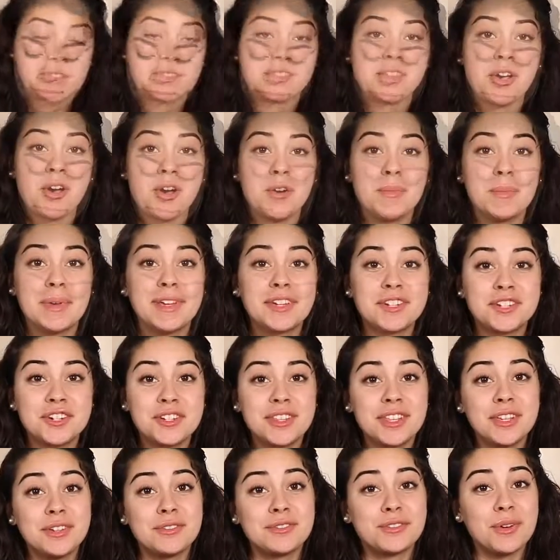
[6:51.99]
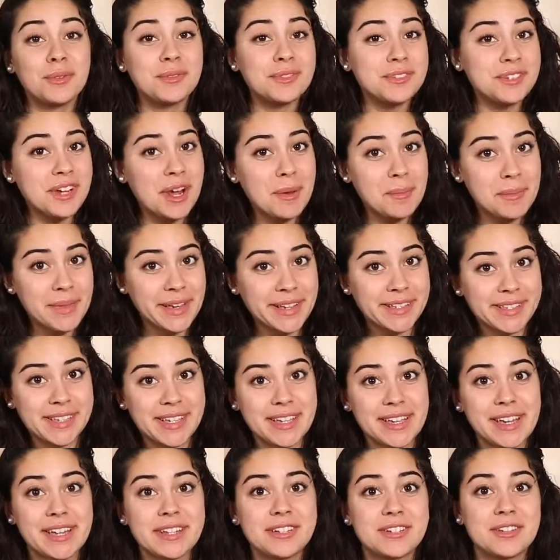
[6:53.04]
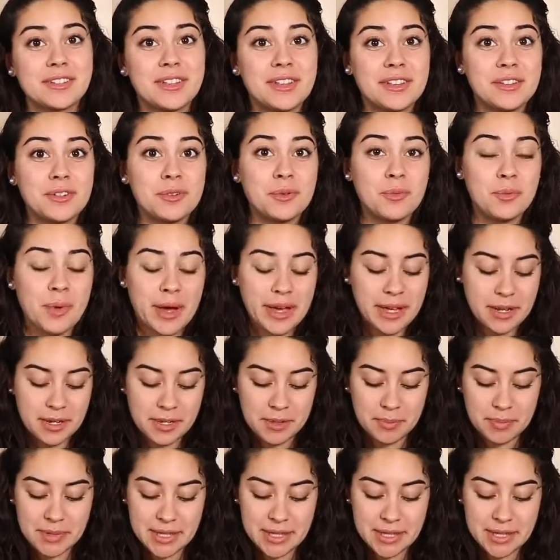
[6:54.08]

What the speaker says: So make sure that you don't stop mixing until the little white